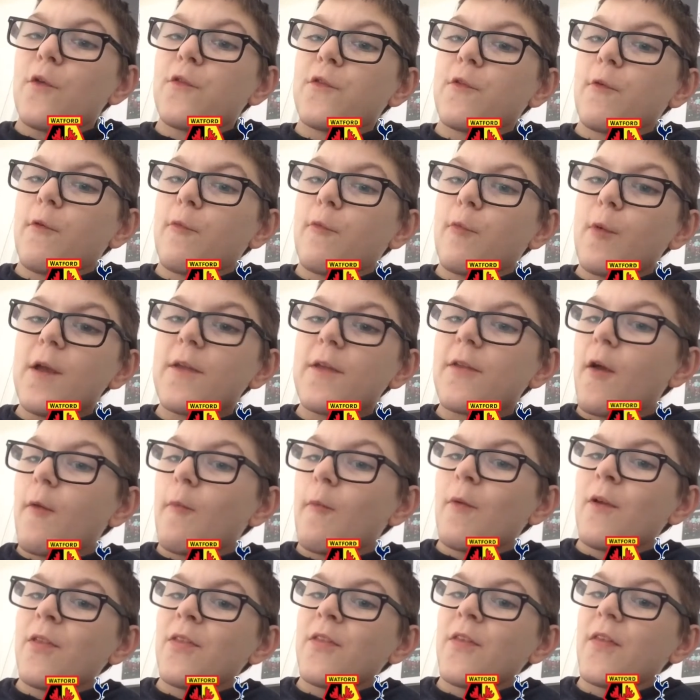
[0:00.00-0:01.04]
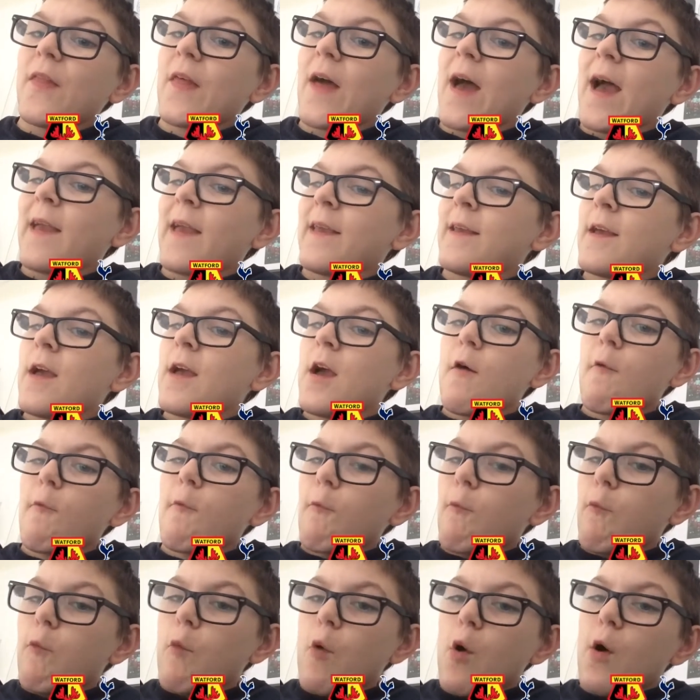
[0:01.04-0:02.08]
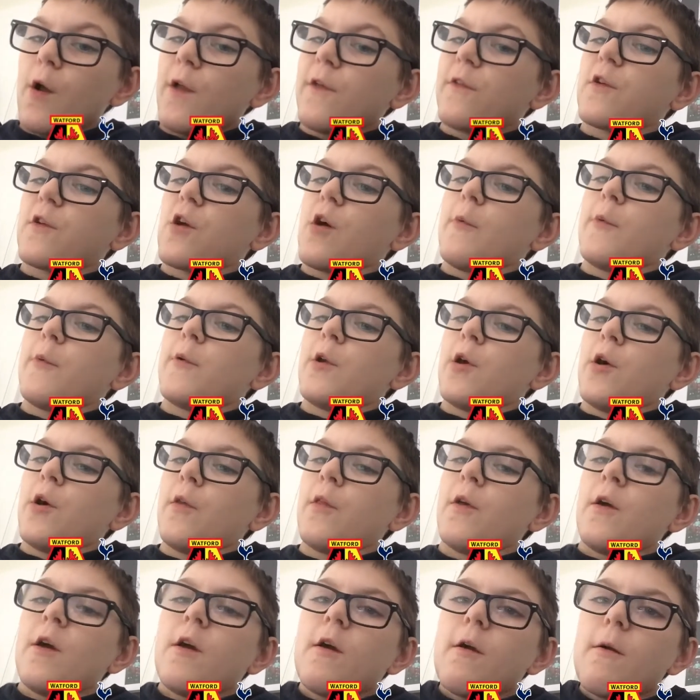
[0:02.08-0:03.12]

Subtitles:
So if we don't win today, what is going on?